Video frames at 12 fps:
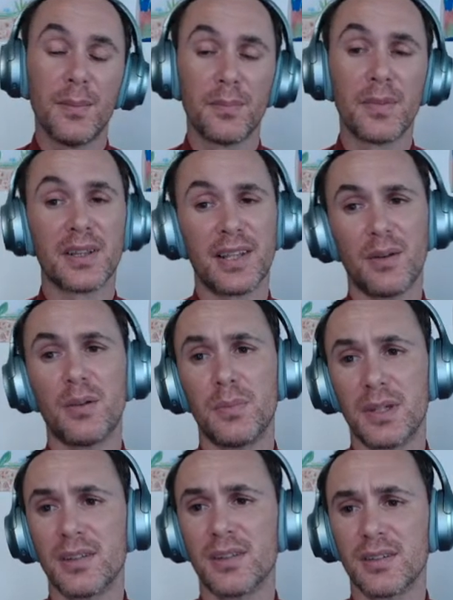but that will be
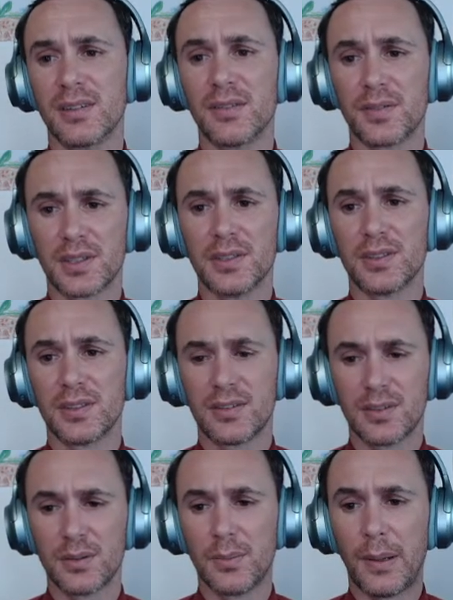a little difficult
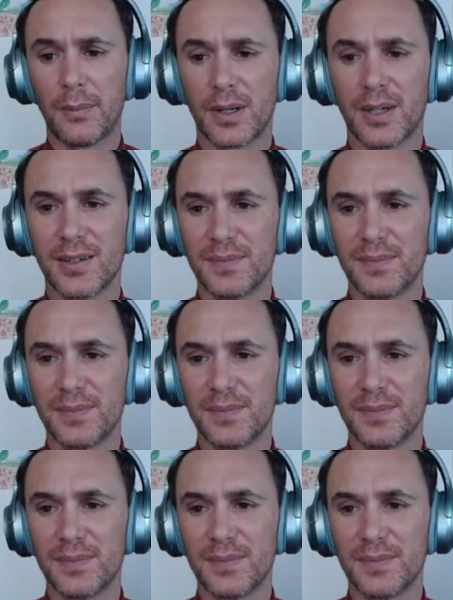to remember.